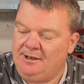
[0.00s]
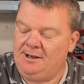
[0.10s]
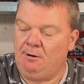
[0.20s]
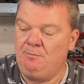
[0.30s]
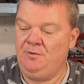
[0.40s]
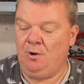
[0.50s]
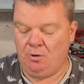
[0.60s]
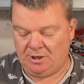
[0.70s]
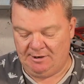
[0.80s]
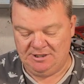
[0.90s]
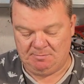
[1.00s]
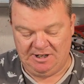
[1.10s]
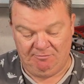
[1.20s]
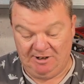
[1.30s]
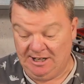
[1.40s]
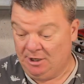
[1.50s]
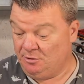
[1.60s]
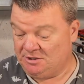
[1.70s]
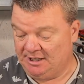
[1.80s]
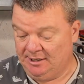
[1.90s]
Now I'm not going to be
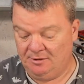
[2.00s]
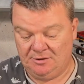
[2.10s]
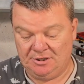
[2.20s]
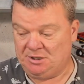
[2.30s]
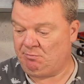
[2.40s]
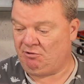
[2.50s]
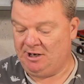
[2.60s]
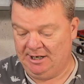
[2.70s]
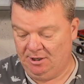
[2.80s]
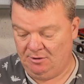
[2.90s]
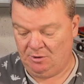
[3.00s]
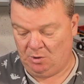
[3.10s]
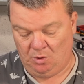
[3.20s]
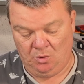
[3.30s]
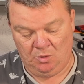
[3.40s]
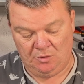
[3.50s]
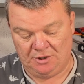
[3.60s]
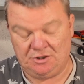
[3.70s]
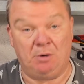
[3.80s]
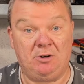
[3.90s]
reusing the spring or
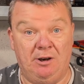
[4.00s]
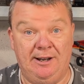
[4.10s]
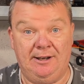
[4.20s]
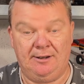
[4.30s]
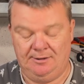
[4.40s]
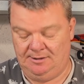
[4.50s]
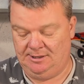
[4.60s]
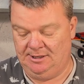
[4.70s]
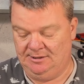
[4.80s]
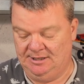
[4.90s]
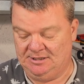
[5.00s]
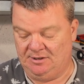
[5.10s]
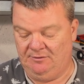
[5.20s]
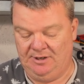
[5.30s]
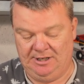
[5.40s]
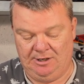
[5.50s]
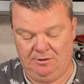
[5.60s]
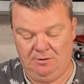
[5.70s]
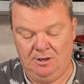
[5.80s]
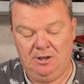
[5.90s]
the top guide in this
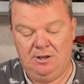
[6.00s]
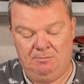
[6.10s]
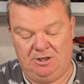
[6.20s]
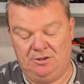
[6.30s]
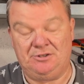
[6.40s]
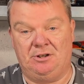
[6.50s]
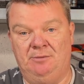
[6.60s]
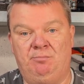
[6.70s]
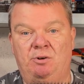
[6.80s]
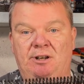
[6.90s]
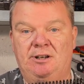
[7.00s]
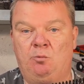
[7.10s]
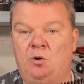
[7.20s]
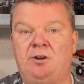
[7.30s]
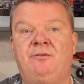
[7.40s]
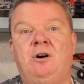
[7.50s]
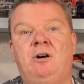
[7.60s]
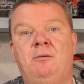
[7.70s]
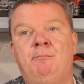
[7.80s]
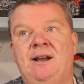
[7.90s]
video because I'm putting one of
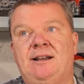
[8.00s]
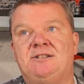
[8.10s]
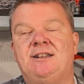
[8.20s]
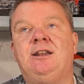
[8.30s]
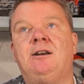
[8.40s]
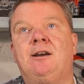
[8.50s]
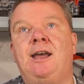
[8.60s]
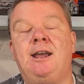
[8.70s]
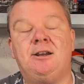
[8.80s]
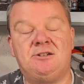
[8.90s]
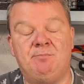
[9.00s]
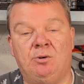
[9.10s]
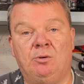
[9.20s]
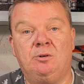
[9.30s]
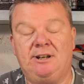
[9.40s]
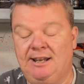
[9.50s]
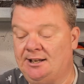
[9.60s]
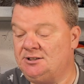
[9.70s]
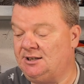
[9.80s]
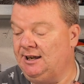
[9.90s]
our Maxi export
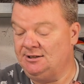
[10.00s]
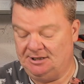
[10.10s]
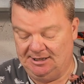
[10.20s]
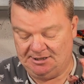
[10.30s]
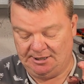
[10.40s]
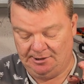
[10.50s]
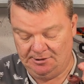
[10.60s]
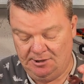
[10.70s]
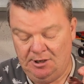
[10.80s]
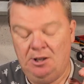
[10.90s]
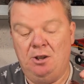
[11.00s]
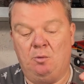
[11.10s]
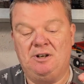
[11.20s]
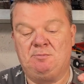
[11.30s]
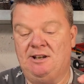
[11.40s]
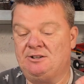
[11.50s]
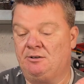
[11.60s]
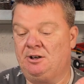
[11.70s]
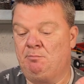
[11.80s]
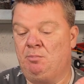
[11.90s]
kits into this gun, which means
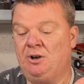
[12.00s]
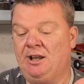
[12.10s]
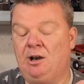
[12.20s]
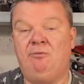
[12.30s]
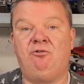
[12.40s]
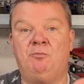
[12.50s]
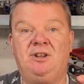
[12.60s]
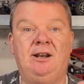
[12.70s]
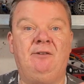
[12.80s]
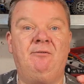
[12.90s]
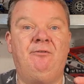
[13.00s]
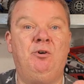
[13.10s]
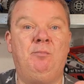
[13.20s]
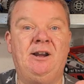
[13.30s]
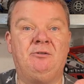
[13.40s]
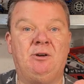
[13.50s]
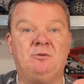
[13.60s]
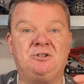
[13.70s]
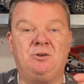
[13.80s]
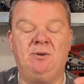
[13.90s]
I'm going to put it up from the 11 foot-pound it
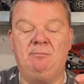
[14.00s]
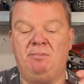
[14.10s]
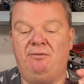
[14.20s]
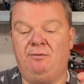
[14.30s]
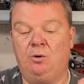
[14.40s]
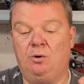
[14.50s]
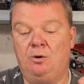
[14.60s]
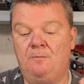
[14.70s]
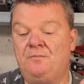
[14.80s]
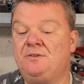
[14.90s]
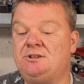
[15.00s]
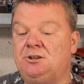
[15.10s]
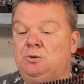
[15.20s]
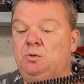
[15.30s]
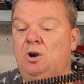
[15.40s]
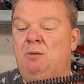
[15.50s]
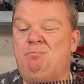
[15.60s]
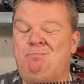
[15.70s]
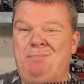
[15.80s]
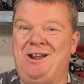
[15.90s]
was doing before to
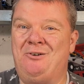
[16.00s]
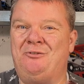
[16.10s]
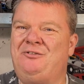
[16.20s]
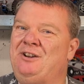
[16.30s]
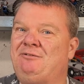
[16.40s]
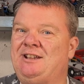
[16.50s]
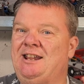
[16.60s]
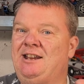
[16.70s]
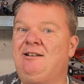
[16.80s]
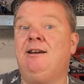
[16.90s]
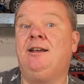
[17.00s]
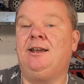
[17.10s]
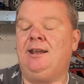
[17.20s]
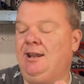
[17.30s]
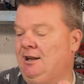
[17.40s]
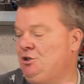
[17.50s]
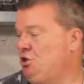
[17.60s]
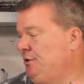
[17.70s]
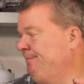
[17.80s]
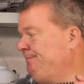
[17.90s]
about
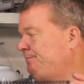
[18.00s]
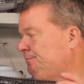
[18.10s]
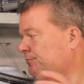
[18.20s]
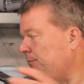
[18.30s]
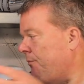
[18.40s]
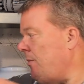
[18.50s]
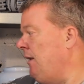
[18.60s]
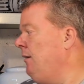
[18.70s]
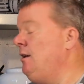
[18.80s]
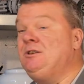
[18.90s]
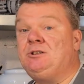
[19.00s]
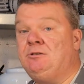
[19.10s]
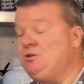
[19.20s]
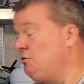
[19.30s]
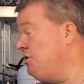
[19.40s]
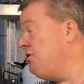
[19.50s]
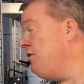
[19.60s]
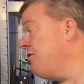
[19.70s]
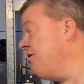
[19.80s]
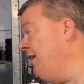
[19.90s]
15-ish. So I shall just
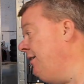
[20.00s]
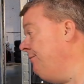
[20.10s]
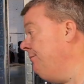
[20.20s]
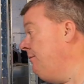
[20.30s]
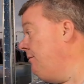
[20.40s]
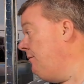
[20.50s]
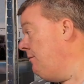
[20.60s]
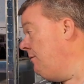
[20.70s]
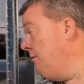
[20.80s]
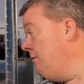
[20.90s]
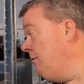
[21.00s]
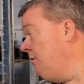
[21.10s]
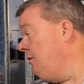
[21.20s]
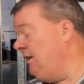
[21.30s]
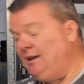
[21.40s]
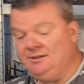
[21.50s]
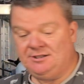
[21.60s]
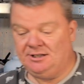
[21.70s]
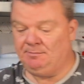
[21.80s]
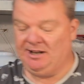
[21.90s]
toss that
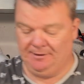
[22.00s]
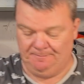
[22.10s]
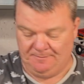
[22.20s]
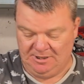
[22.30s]
into the bin.